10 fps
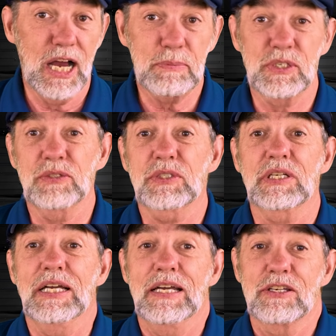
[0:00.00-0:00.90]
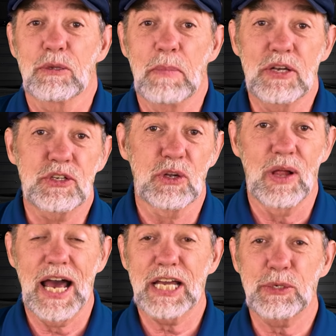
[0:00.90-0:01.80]
options,
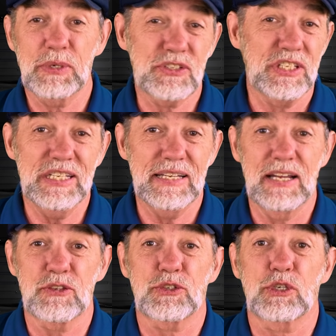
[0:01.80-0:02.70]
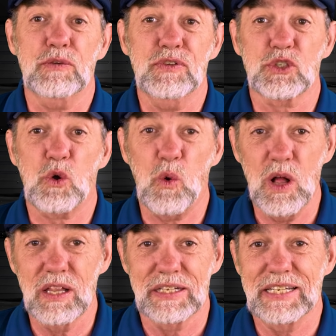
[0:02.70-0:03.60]
dimensional accuracy, and surface
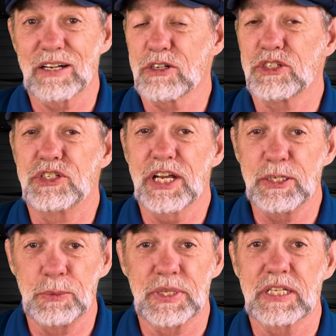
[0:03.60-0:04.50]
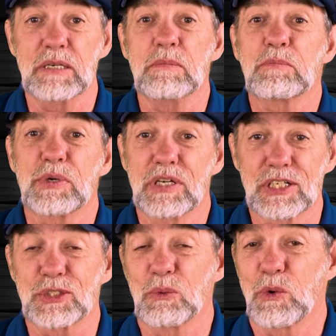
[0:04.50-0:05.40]
quality are genuinely
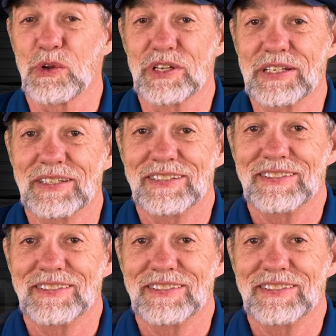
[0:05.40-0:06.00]
production worthy.